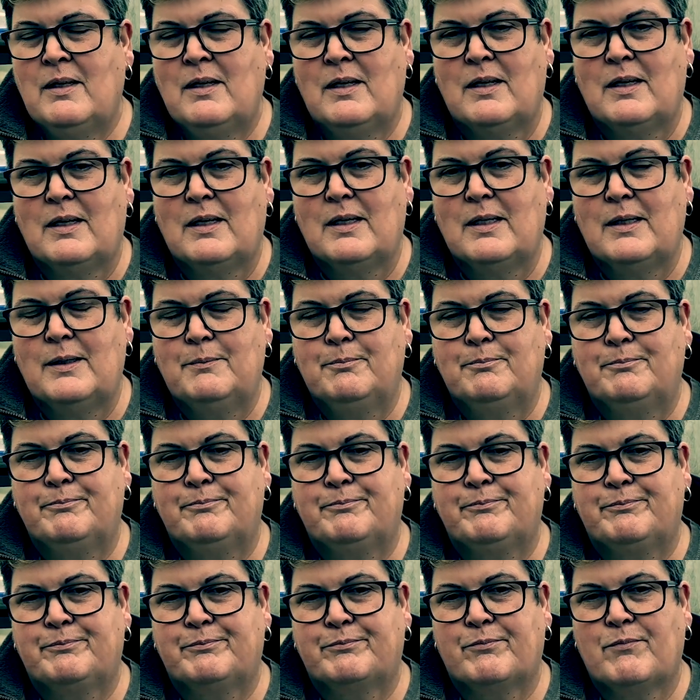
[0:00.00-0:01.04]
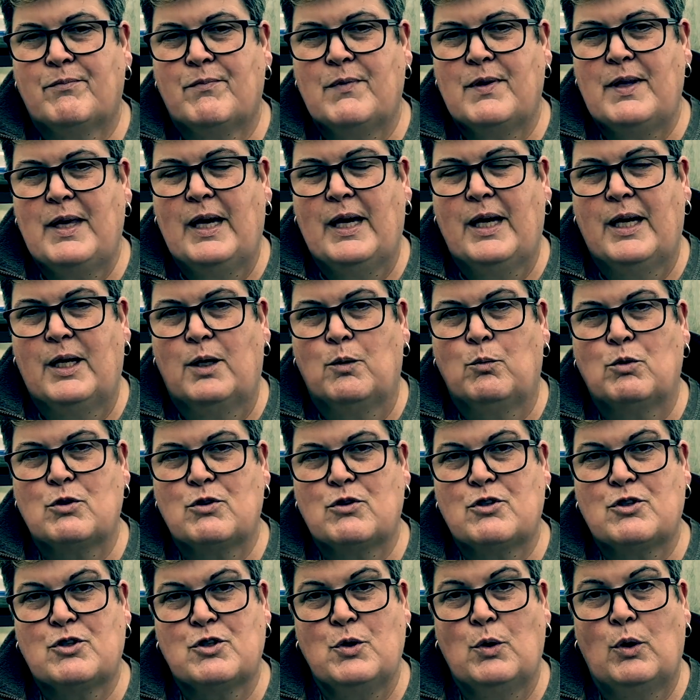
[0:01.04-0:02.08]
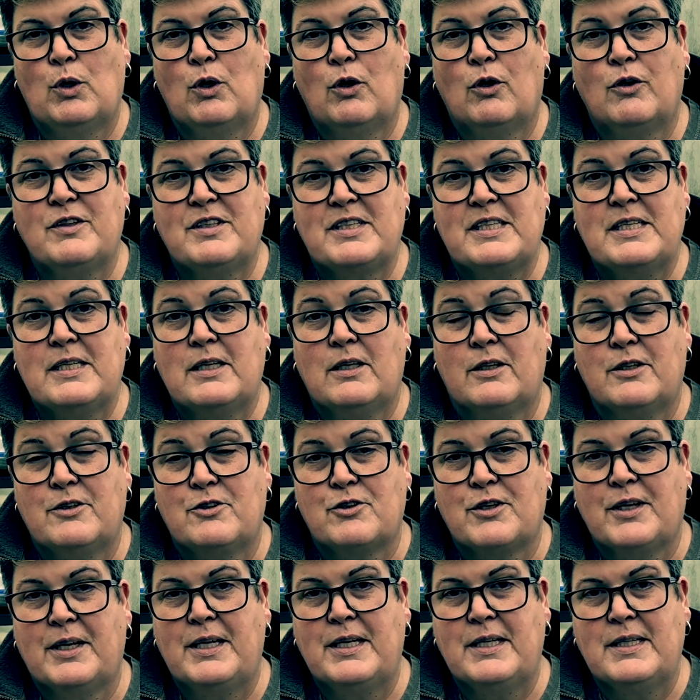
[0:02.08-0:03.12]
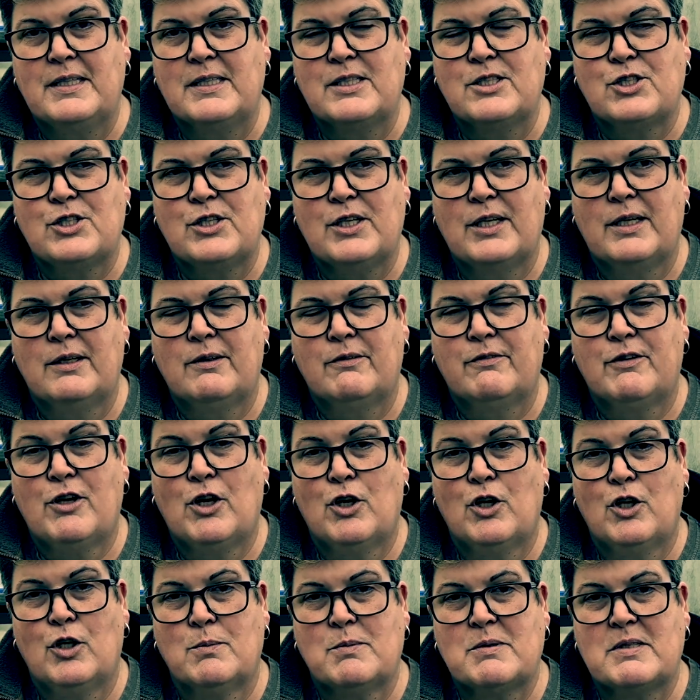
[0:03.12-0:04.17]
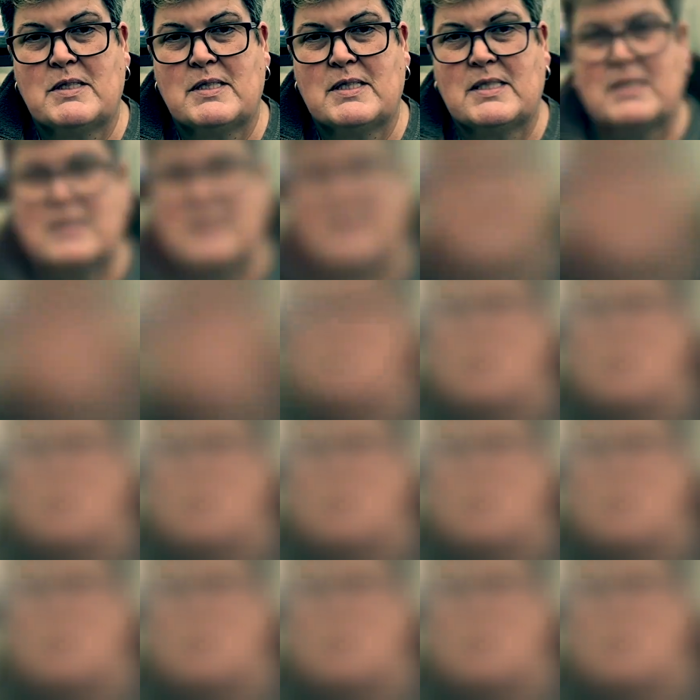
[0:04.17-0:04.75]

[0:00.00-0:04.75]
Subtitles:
Yeah, and I want to do a lot of dehydrating this year of herbs and stuff.